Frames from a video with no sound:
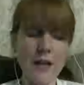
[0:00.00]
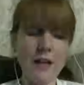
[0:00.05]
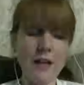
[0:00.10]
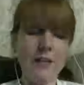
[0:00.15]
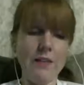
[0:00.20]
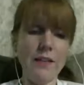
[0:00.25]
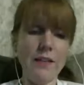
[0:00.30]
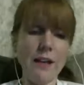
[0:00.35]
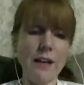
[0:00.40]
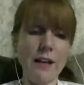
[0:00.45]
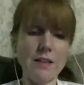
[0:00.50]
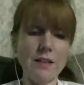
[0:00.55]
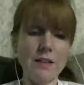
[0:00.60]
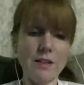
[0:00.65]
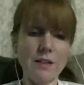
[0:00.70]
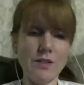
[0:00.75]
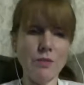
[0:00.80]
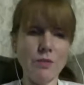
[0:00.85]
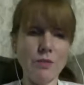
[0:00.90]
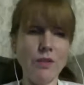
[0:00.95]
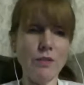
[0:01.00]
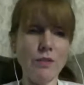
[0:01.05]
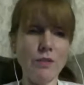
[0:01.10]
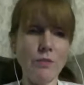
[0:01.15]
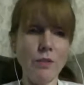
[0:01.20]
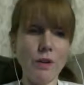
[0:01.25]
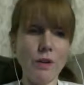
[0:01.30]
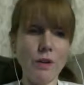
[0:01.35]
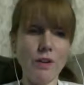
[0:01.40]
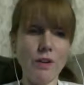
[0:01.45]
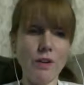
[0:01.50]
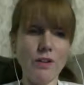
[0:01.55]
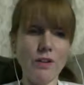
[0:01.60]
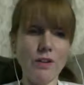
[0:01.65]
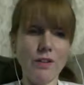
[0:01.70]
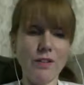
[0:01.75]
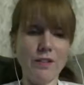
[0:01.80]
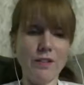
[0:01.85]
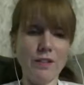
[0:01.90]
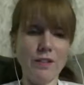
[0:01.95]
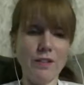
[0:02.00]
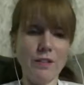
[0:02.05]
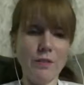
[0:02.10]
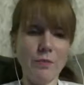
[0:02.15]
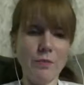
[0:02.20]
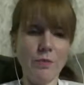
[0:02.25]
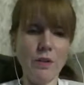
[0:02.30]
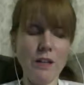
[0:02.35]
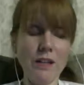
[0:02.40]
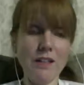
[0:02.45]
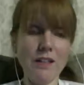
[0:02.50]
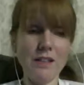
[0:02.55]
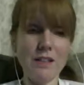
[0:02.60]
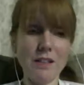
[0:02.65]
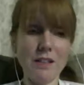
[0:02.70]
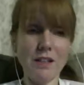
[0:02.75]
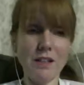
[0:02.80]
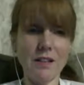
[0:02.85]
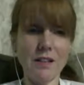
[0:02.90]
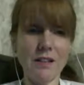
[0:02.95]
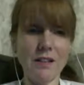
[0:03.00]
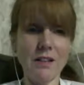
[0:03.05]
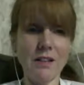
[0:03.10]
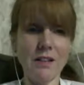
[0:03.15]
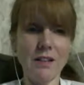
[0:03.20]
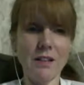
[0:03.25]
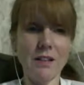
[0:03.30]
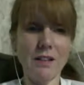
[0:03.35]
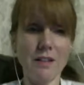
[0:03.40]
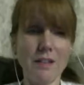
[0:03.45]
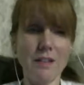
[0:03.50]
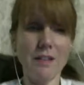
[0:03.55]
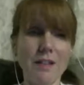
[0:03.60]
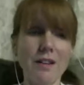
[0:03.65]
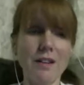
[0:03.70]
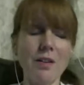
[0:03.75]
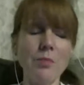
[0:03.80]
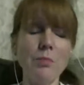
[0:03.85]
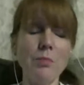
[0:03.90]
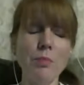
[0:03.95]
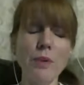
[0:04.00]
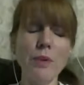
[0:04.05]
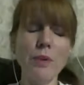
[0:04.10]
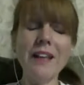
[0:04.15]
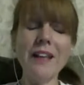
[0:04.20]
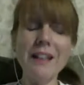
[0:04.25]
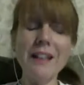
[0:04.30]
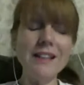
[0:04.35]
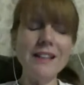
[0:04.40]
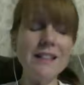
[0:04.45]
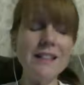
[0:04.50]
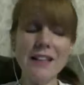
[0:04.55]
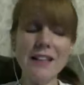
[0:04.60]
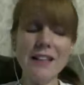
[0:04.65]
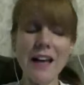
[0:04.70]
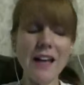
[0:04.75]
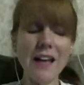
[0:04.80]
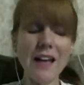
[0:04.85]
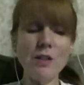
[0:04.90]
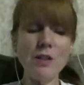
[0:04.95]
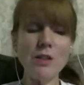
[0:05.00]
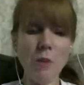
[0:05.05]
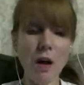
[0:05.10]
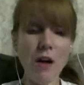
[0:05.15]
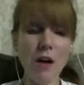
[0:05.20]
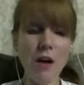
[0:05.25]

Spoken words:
that's sort of where we need to bring it into K-12,